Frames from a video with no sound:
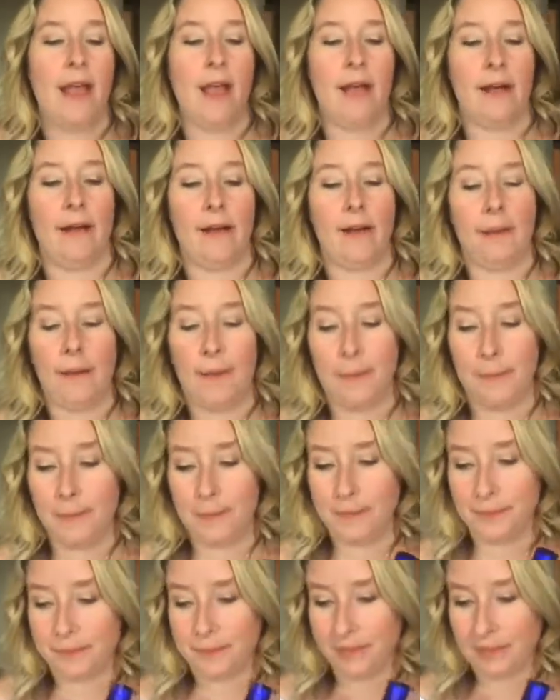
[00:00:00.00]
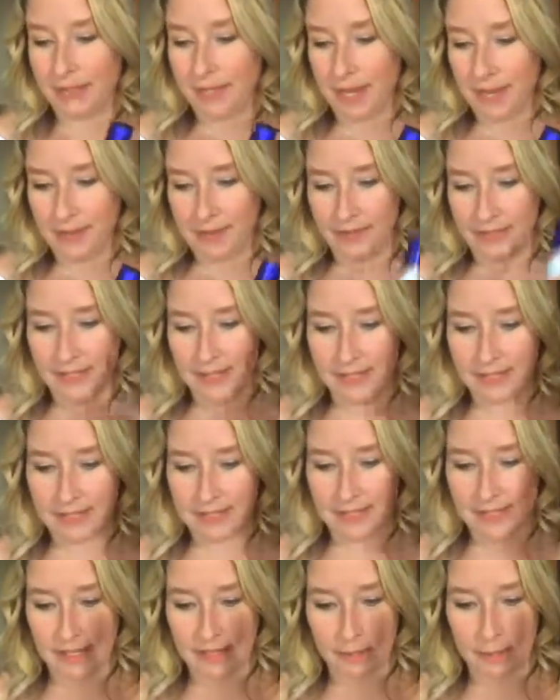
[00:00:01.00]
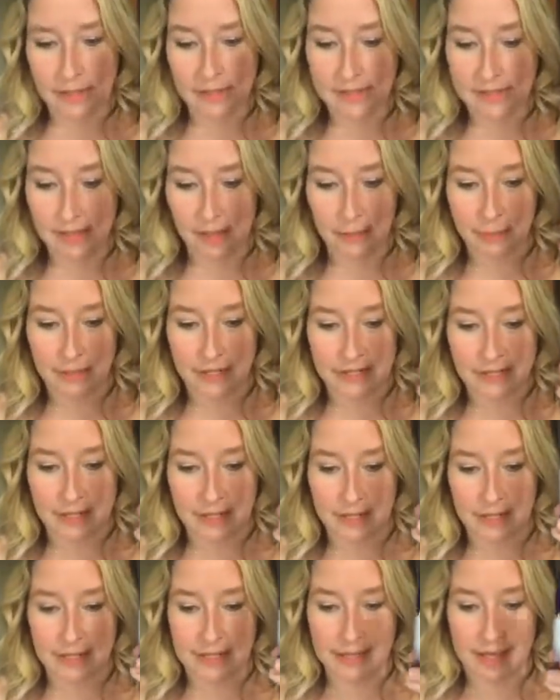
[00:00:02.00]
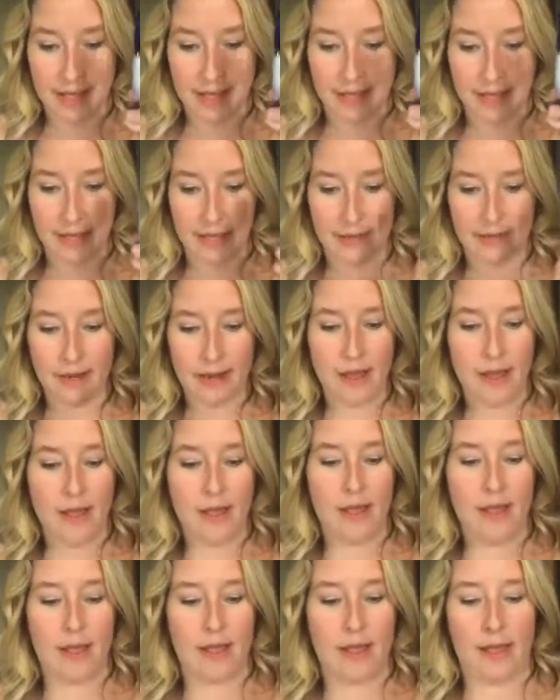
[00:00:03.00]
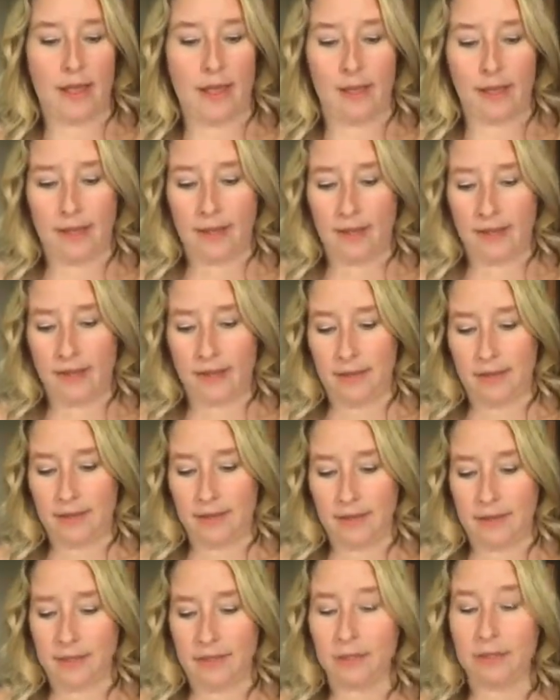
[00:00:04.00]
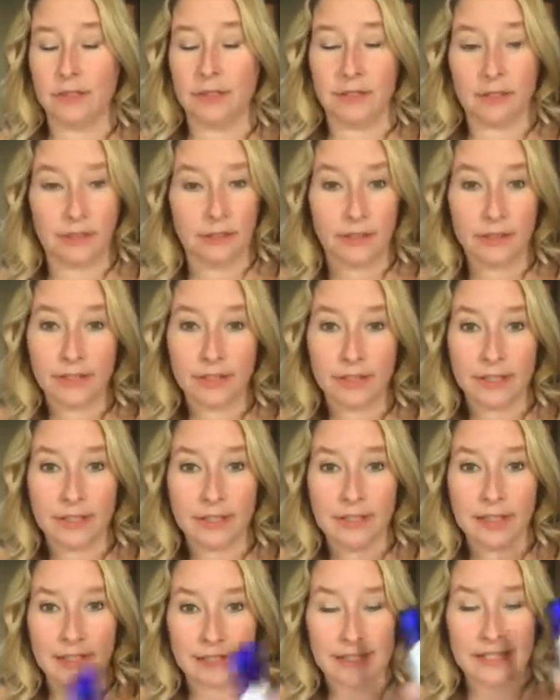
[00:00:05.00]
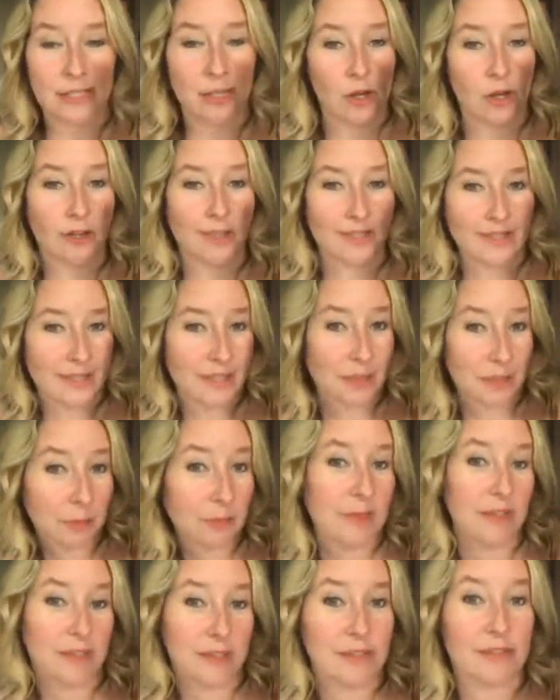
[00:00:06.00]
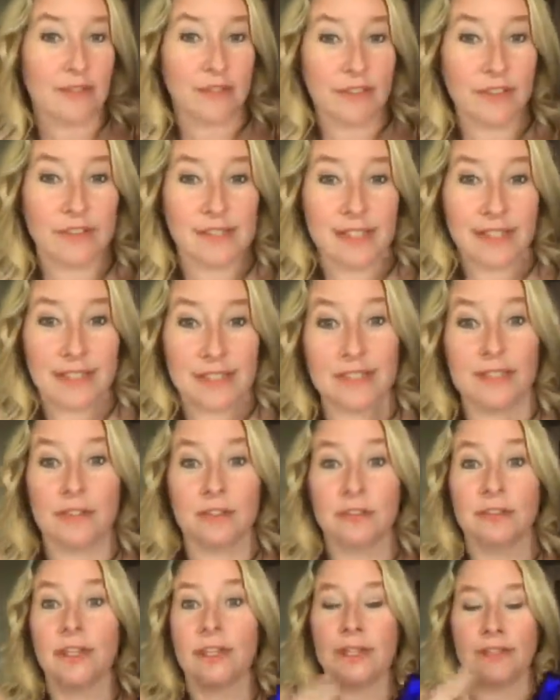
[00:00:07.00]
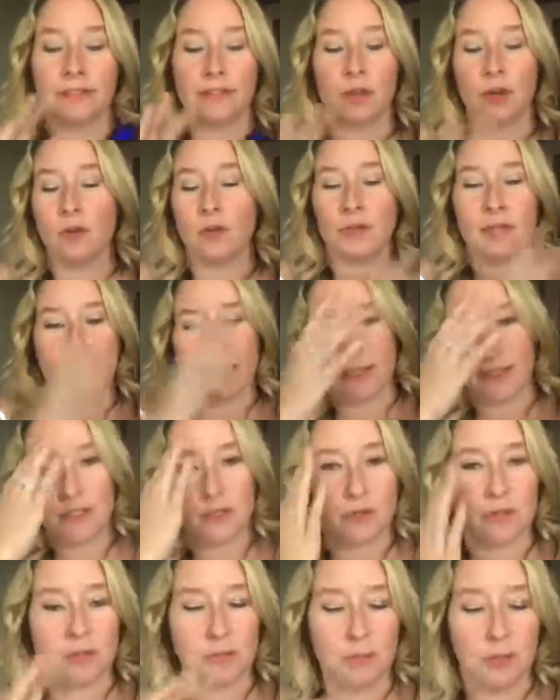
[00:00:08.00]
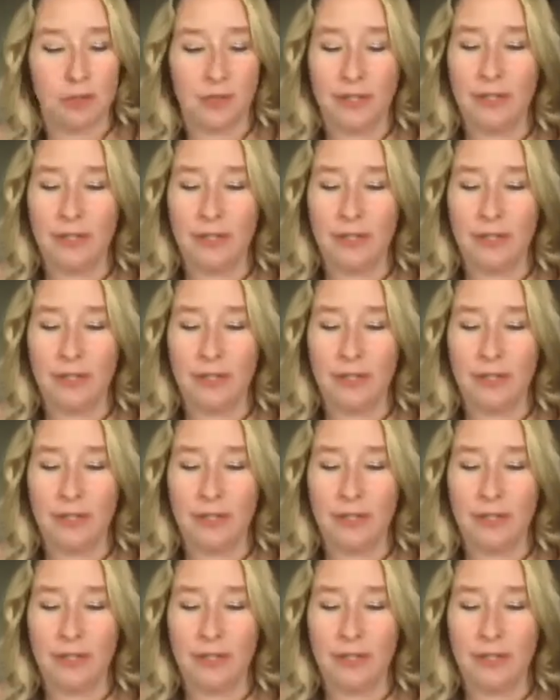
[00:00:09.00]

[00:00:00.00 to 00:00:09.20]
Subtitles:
Yeah, and this has the SeneGence complex in it again, and it literally, I think it's called Silk because it feels like silk, like it goes on so smooth.